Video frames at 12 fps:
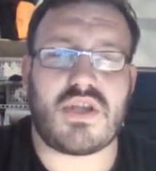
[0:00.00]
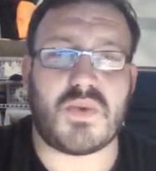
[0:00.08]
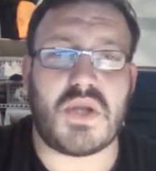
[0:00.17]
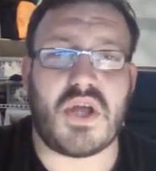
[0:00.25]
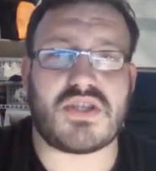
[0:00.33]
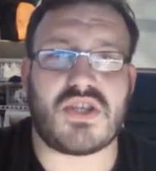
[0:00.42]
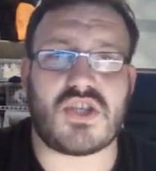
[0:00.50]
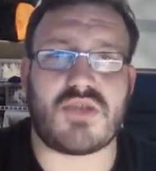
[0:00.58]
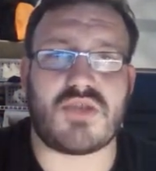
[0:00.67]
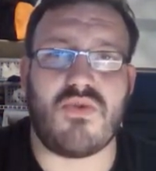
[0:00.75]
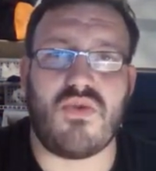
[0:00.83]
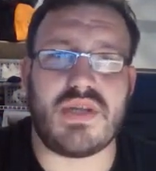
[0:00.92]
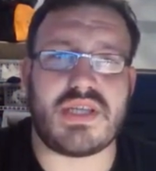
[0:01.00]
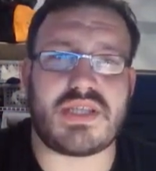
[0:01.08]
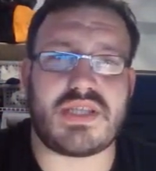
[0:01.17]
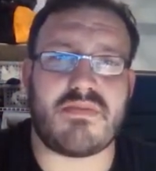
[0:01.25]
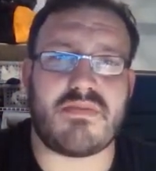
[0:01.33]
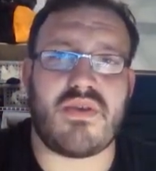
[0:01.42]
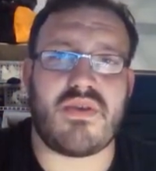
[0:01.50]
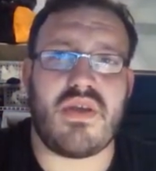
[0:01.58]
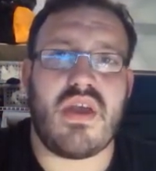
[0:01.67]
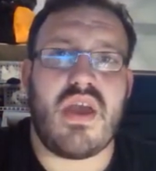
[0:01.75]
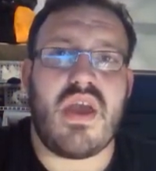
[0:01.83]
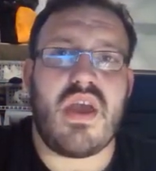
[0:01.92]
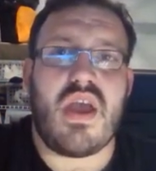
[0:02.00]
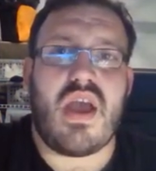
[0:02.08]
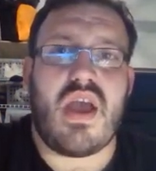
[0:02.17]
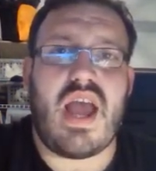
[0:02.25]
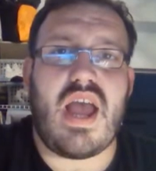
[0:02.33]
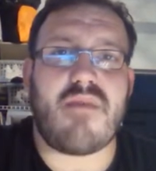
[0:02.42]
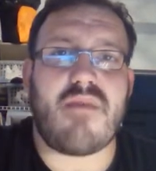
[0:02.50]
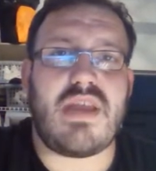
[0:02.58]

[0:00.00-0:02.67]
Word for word: Because we know it's the smallest amount how